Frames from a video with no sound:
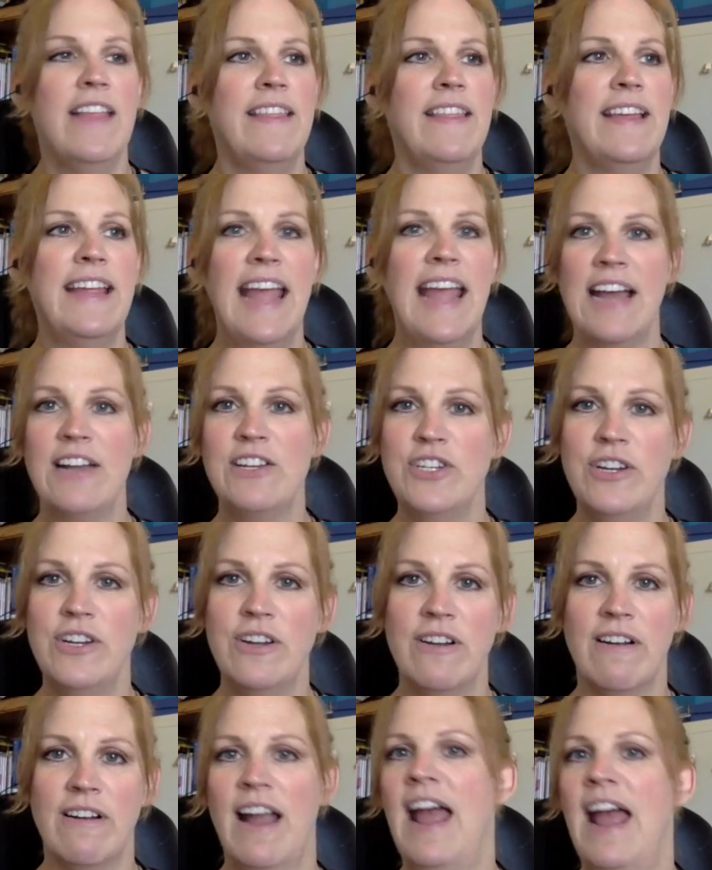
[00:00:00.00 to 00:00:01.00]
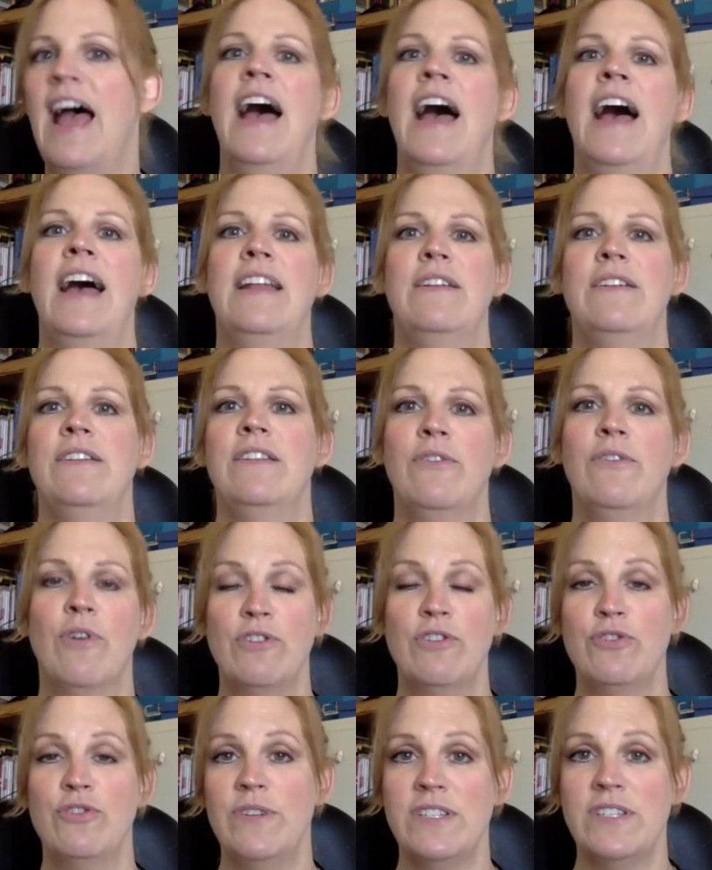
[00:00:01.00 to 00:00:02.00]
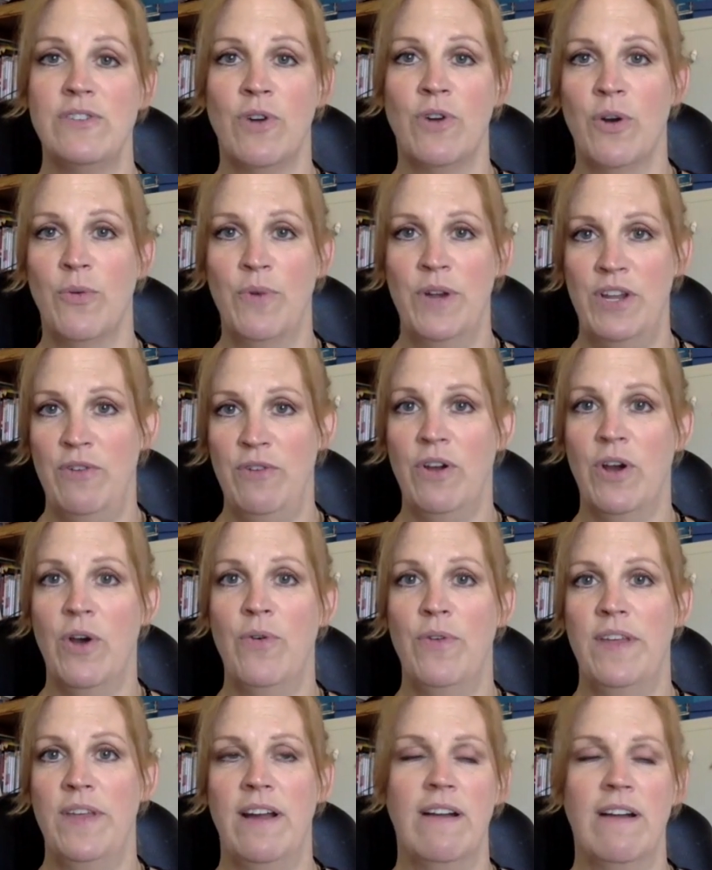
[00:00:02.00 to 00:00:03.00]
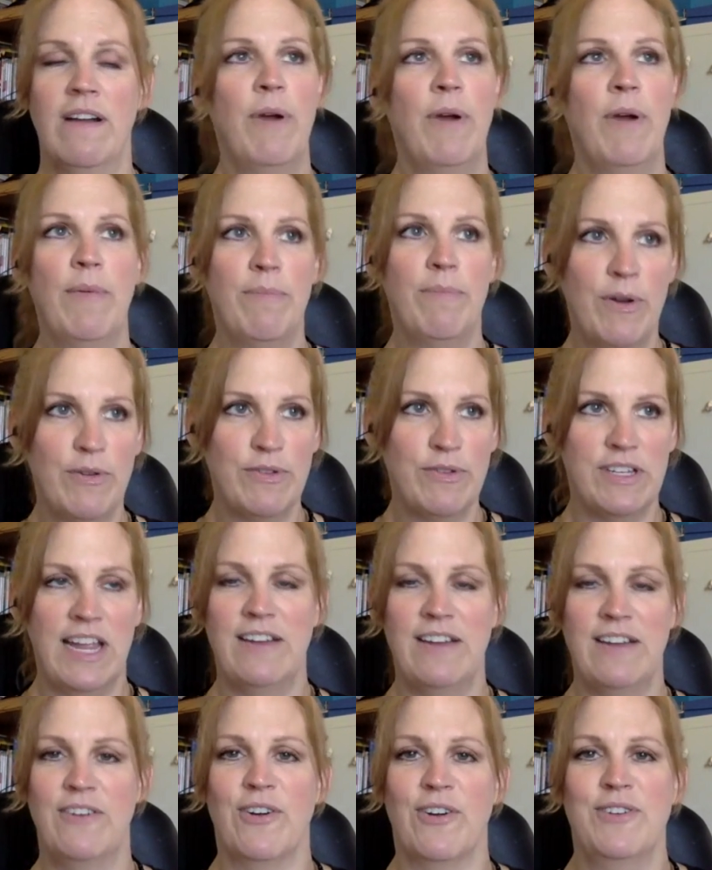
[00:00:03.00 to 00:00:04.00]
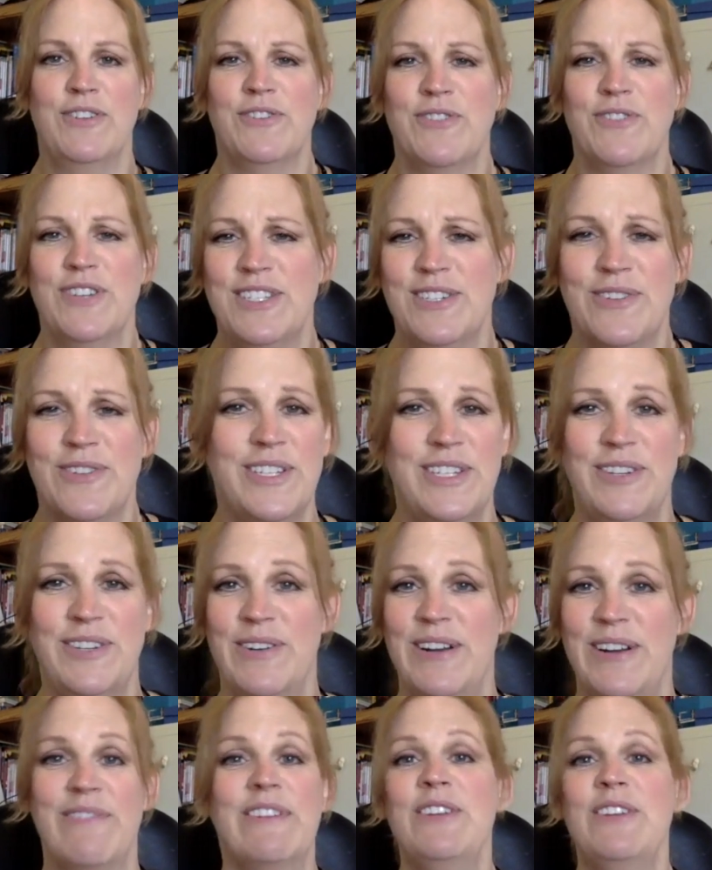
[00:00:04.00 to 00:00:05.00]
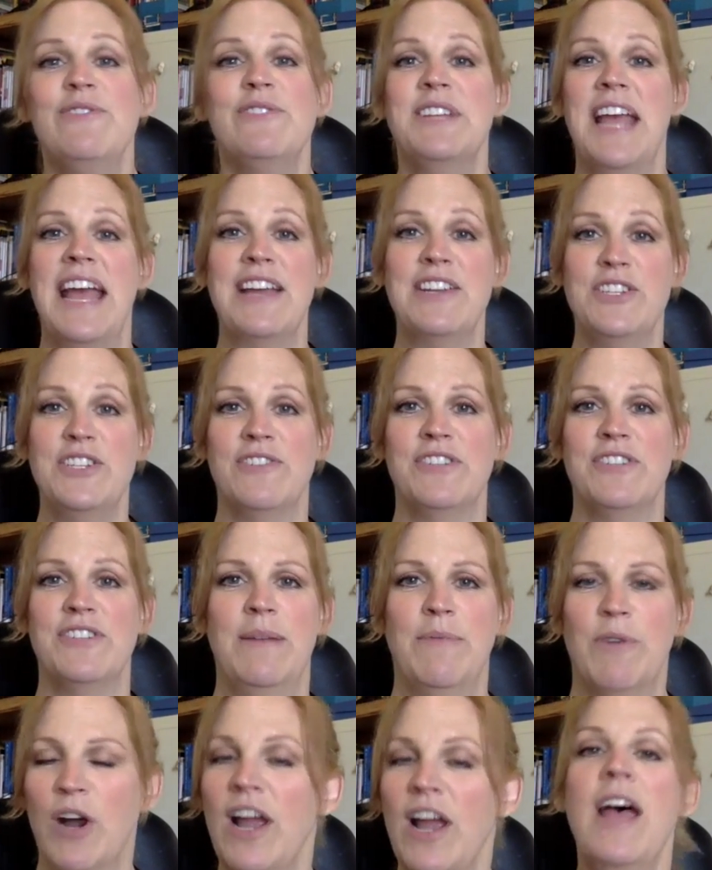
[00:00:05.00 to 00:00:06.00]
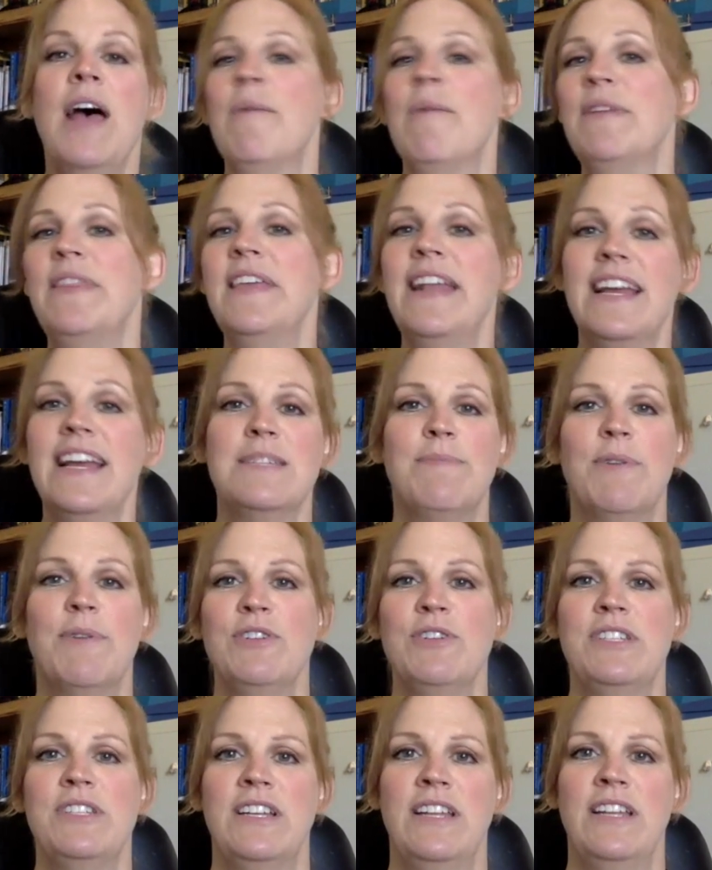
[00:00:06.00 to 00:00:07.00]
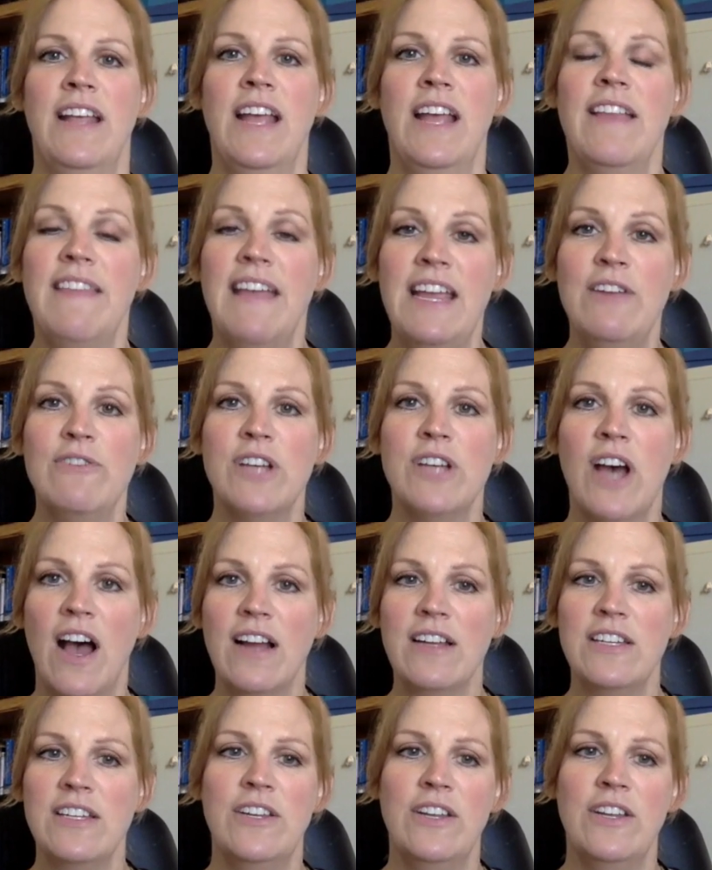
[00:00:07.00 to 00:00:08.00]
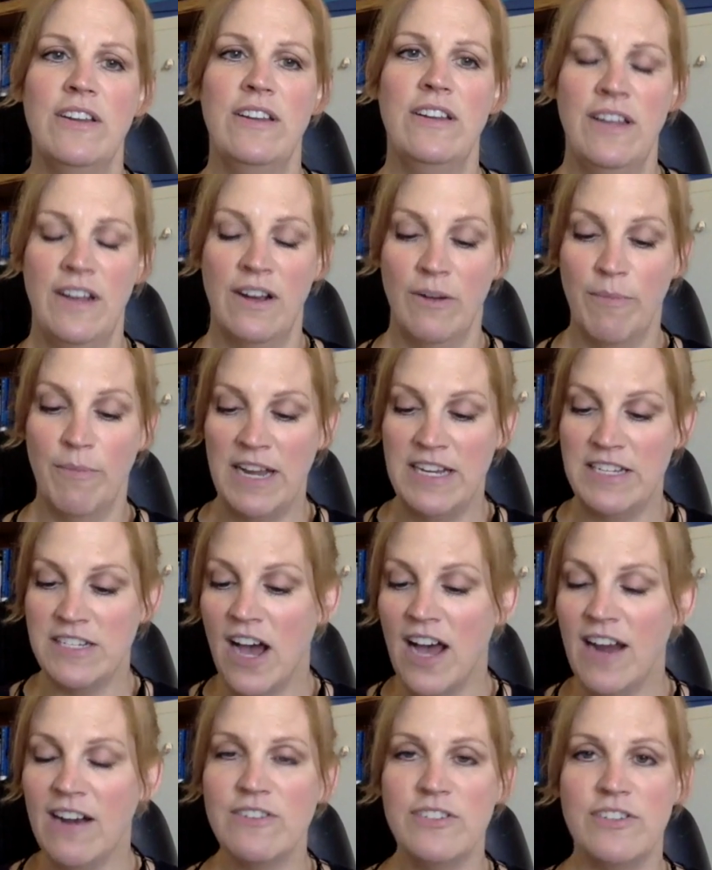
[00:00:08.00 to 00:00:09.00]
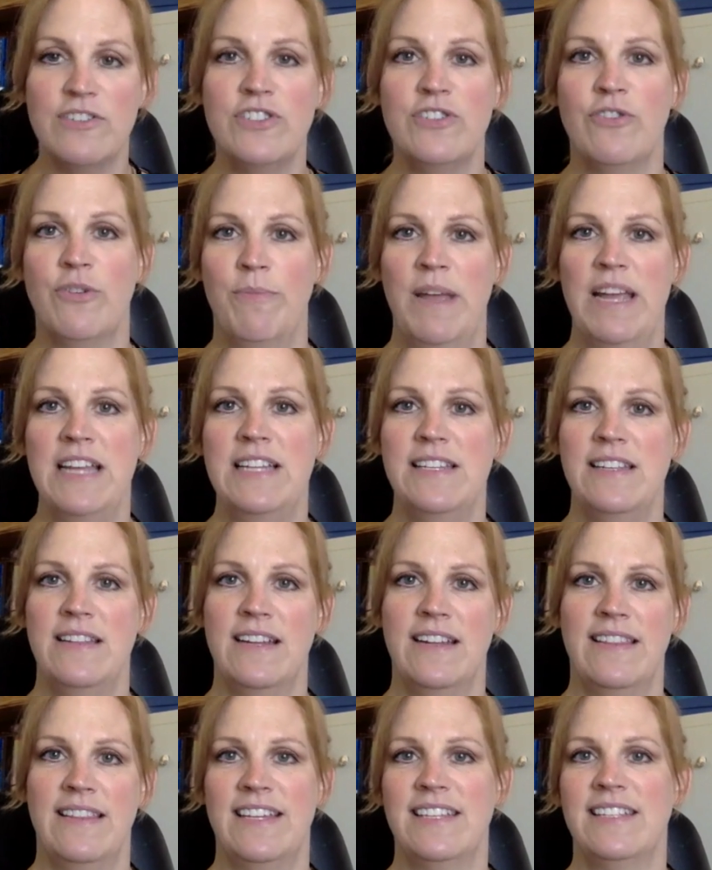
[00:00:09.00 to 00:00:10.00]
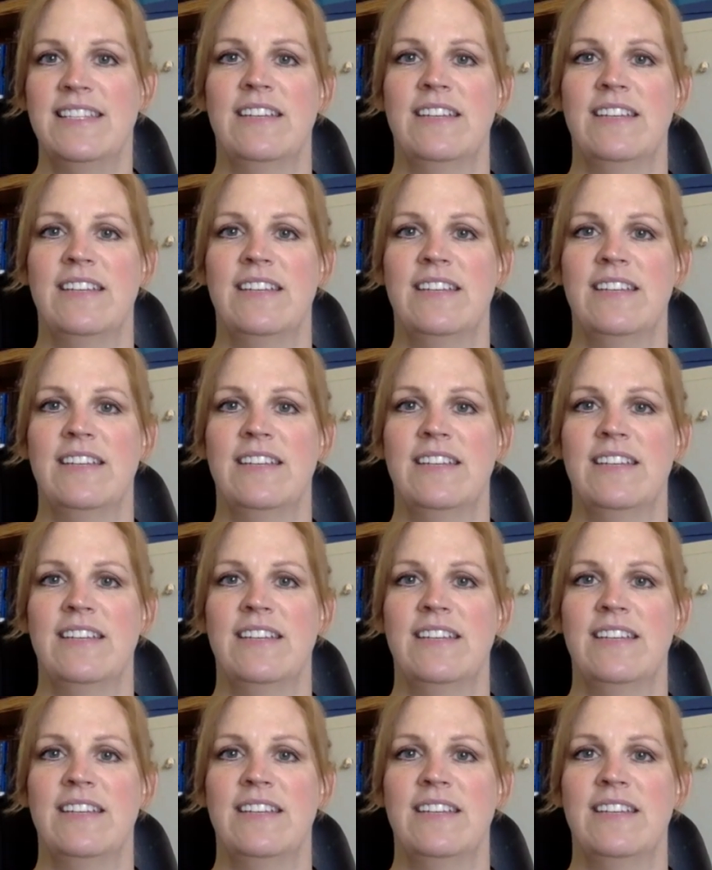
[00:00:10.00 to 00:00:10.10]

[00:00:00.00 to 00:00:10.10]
The cashier at the grocery store, when you go there, probably most grocery stores, you don't even use cashiers anymore, but the next person that you talk to, you know, my daughters are so amazing at this.